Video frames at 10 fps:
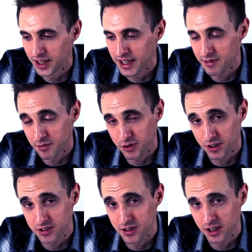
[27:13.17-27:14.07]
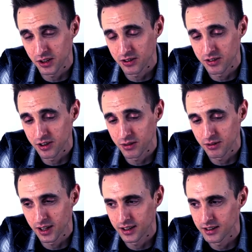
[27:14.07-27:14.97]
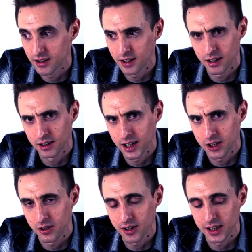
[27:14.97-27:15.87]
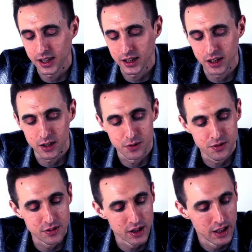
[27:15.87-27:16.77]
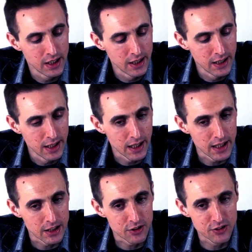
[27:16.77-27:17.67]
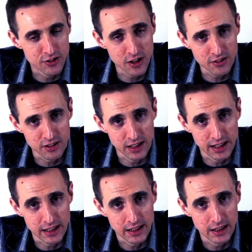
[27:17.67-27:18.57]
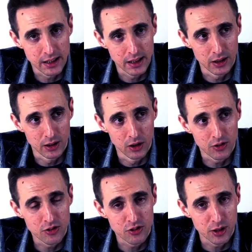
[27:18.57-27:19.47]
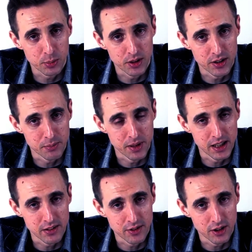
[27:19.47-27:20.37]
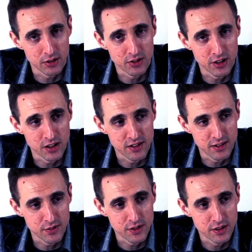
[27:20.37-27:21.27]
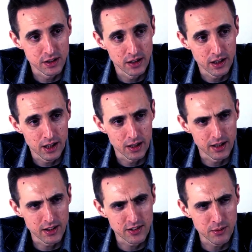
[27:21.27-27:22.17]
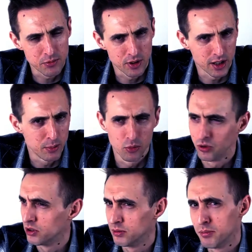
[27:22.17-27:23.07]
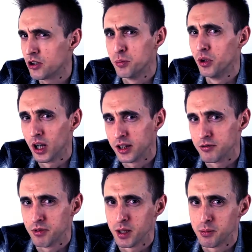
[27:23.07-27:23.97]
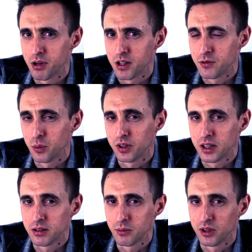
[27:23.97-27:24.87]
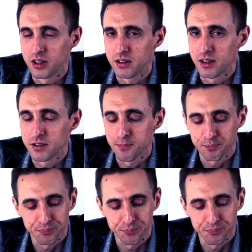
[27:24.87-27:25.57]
have advertised that they're going to do, and I'll let you know how that goes. It's certainly a lot cheaper than many of the alternatives, and it seems like much more like the right price for what it does.